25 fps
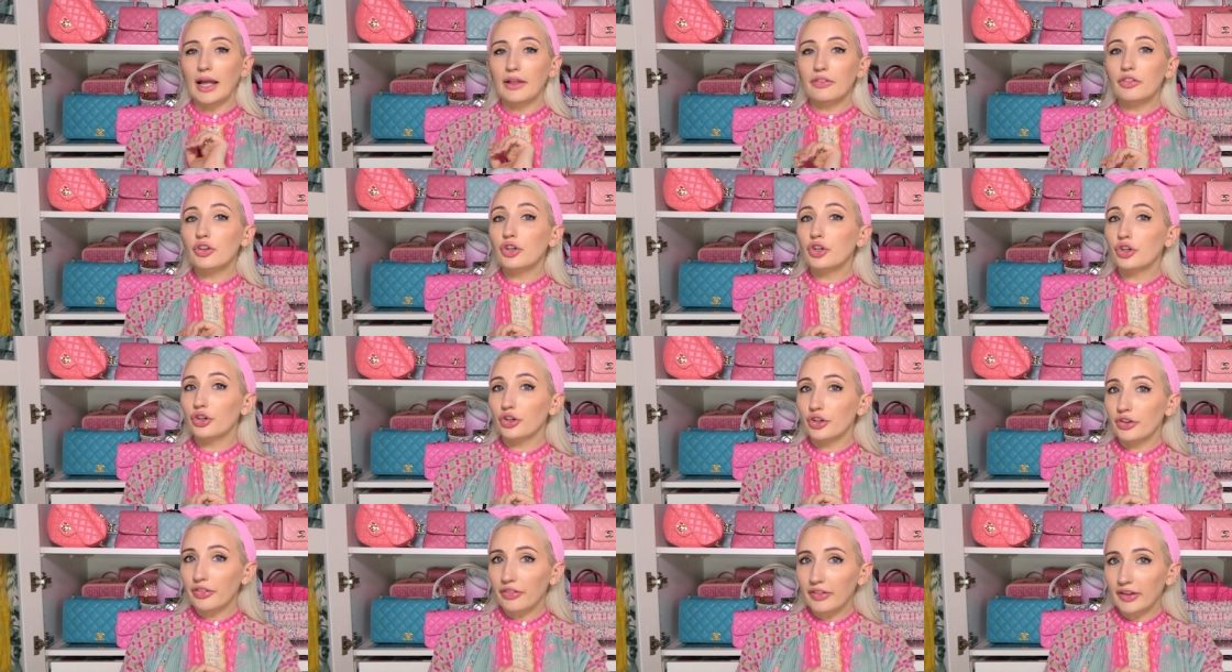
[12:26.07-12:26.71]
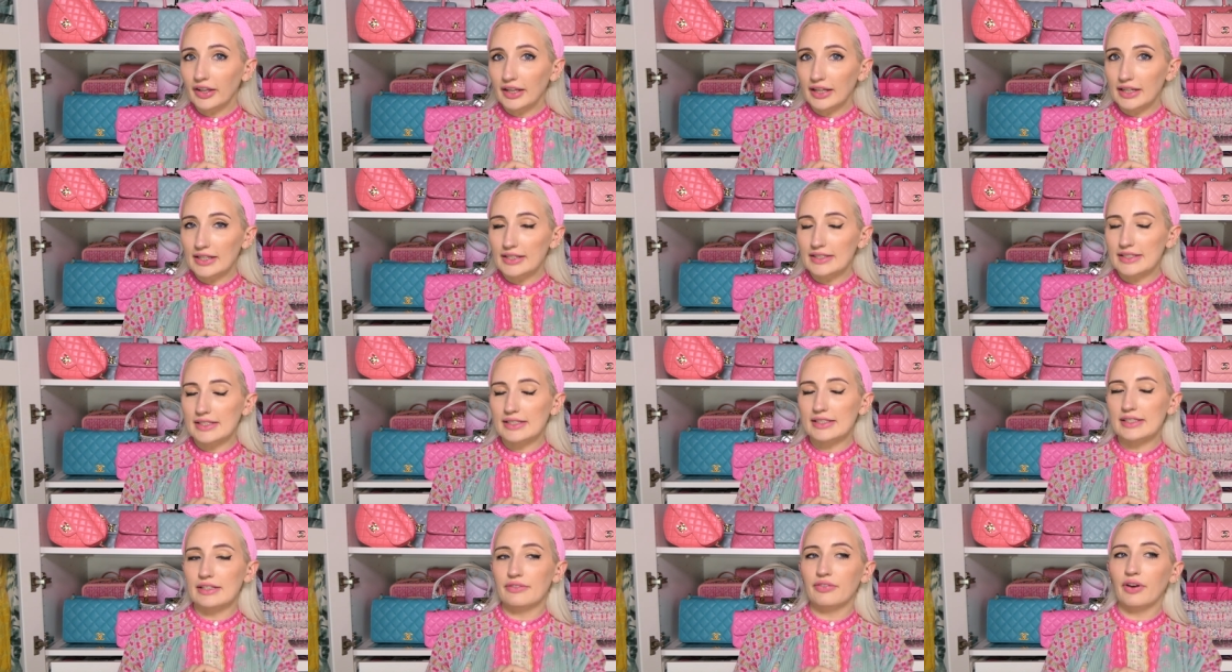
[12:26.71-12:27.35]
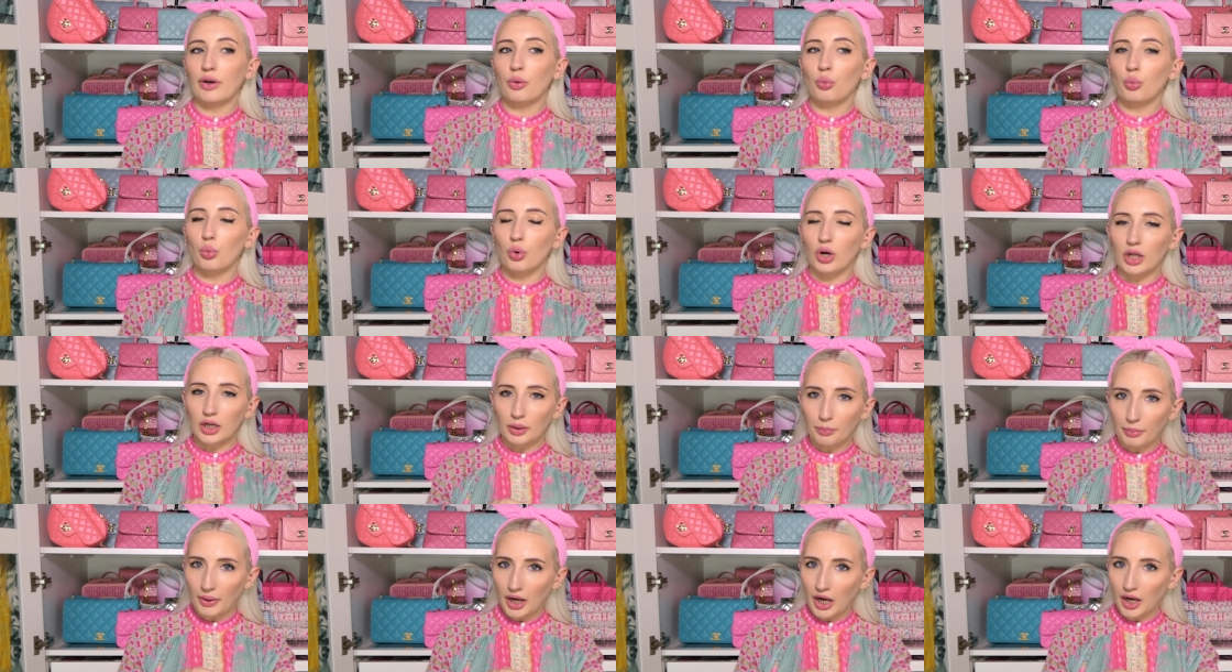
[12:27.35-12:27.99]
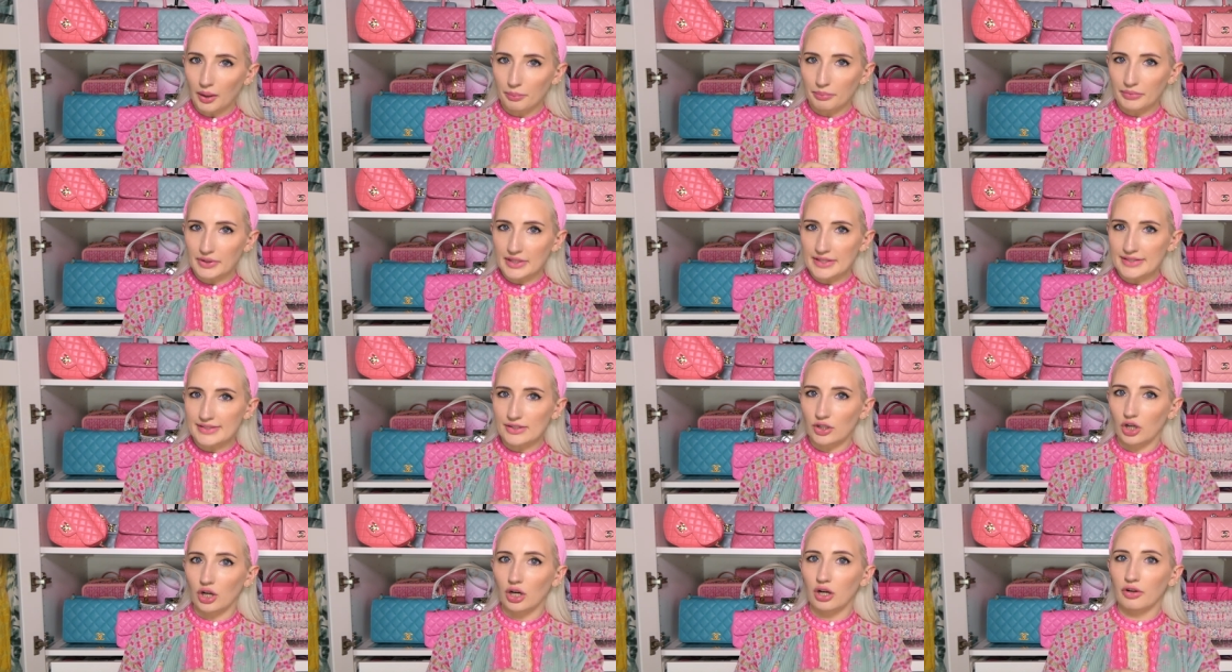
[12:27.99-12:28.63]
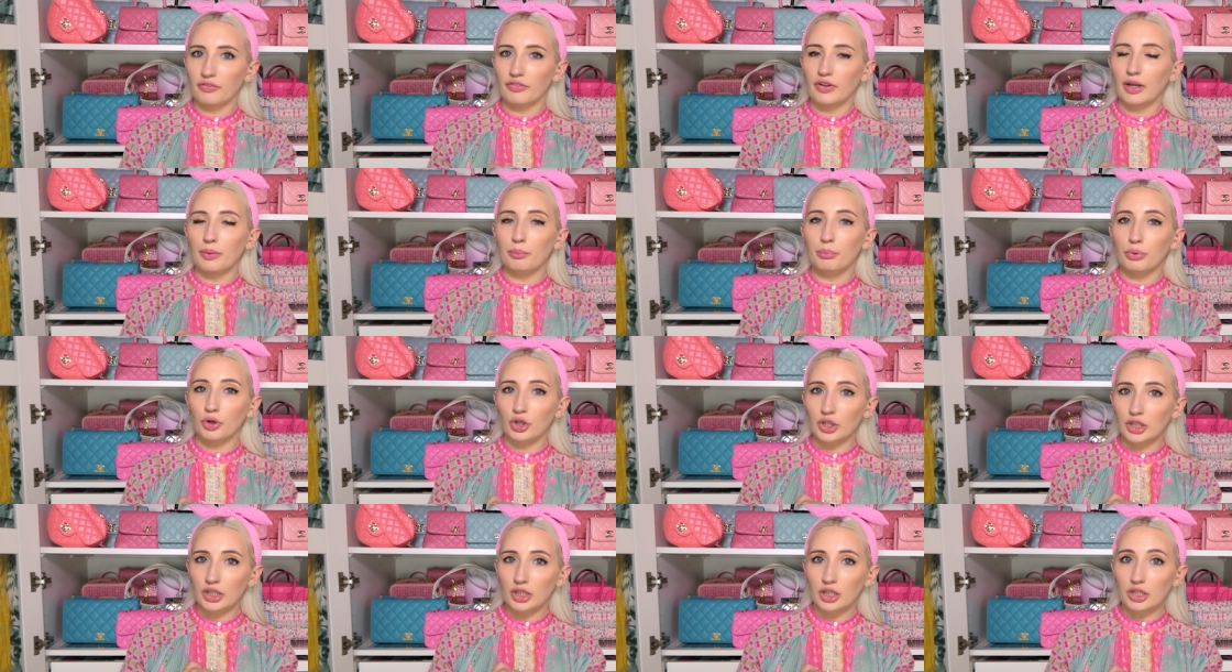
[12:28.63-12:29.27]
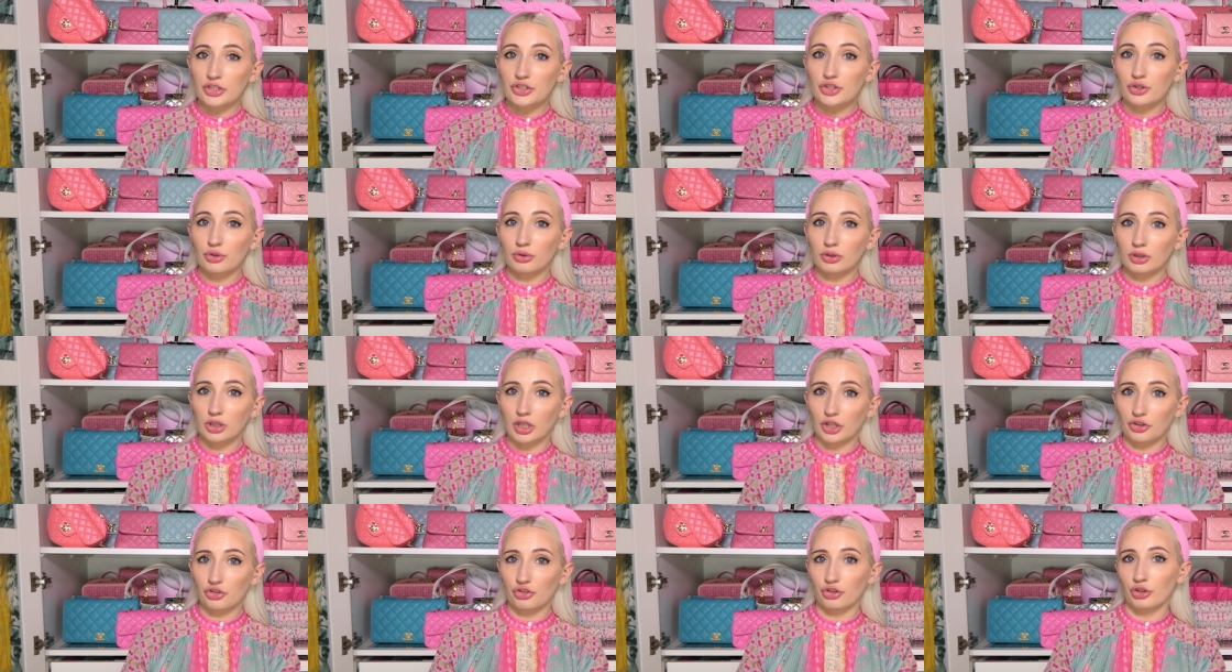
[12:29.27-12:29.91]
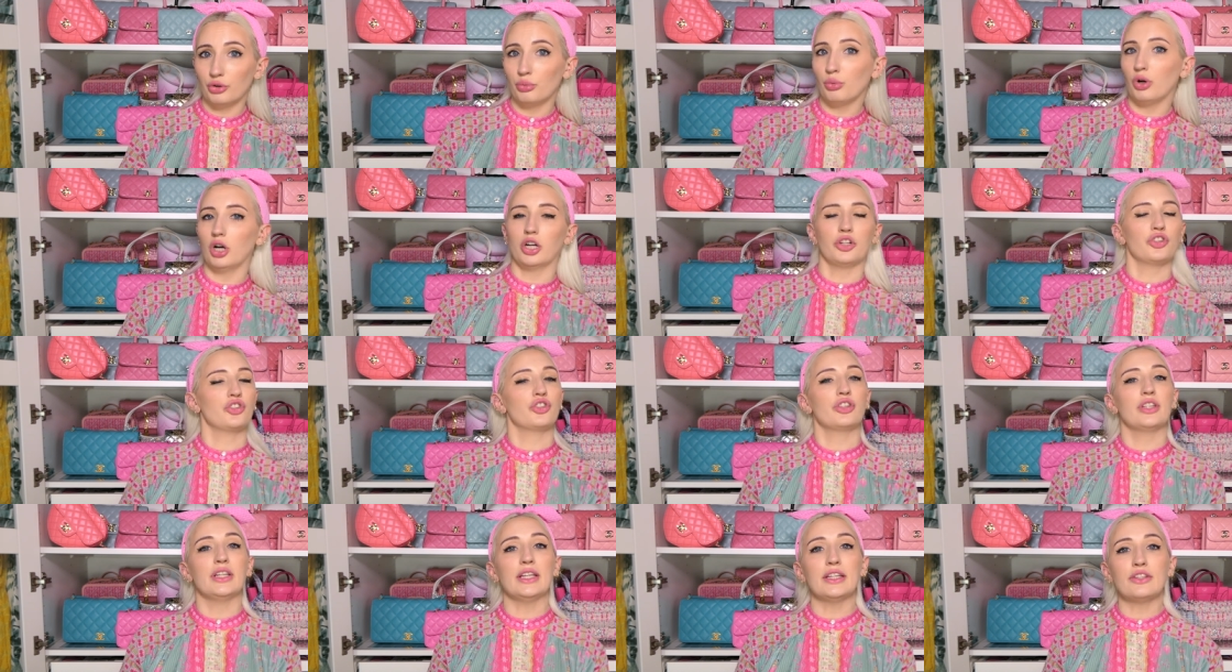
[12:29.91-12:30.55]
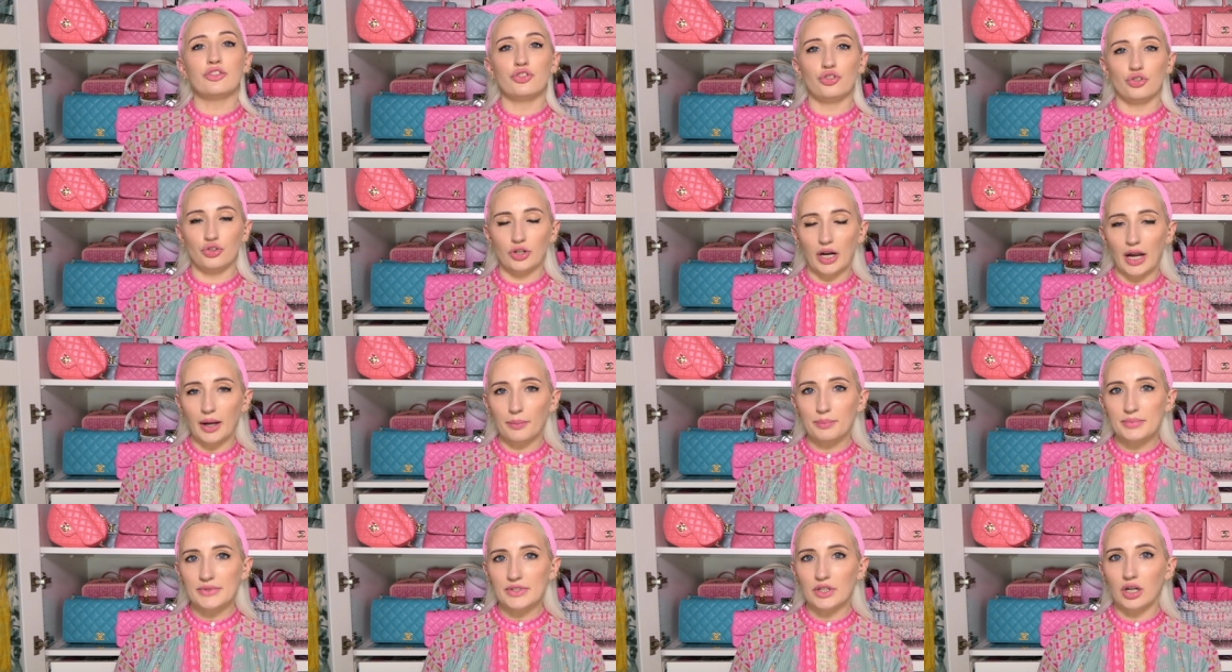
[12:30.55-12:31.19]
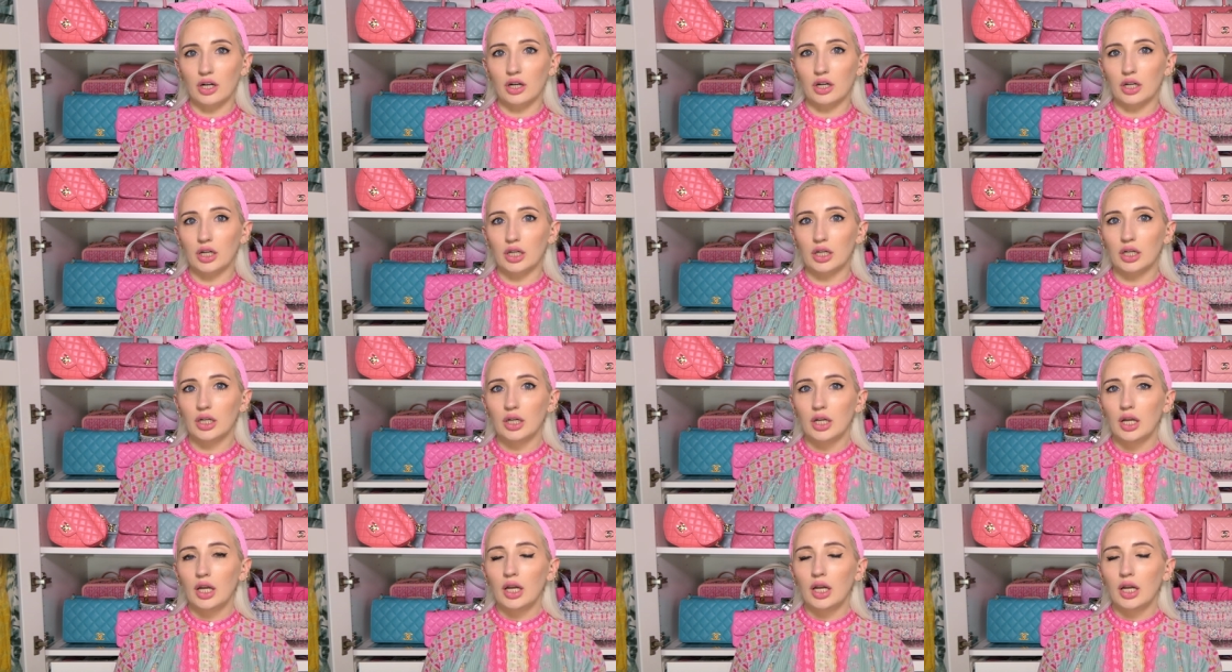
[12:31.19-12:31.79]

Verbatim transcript: And the good thing is, is if I wanna pop this off and put it onto a luxury watch, these straps are